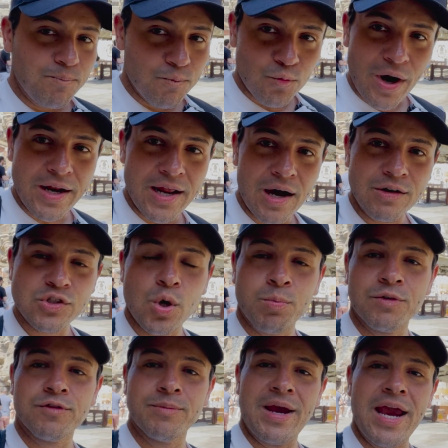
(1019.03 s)
right now it's
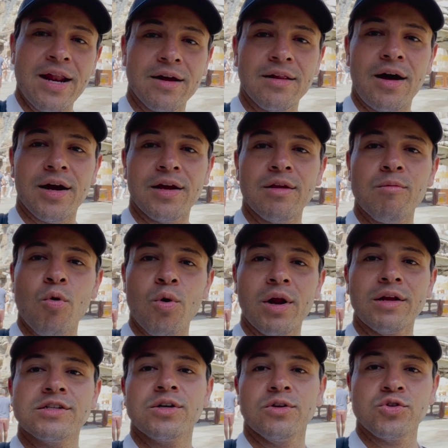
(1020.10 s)
open from 8 o'clock in the
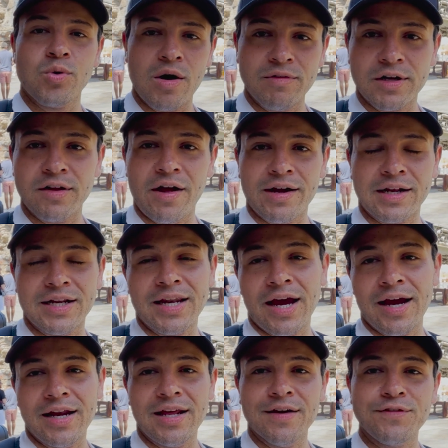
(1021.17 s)
morning till 12 o'clock at
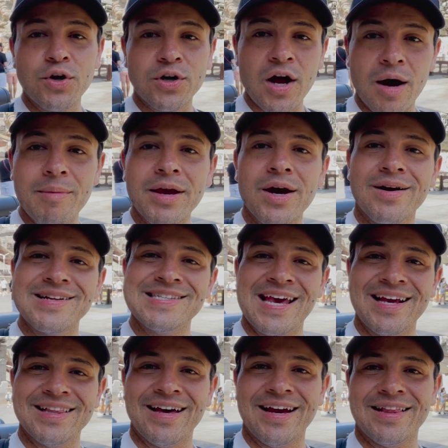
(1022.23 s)
night. If you're coming on a
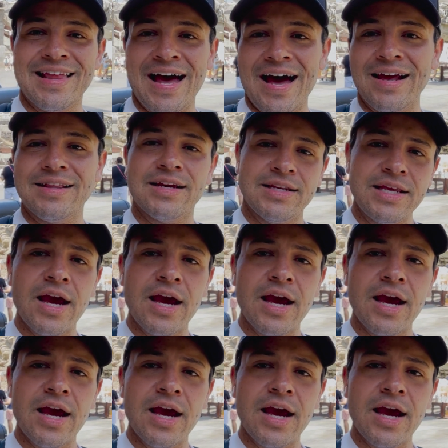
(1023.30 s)
day like that, then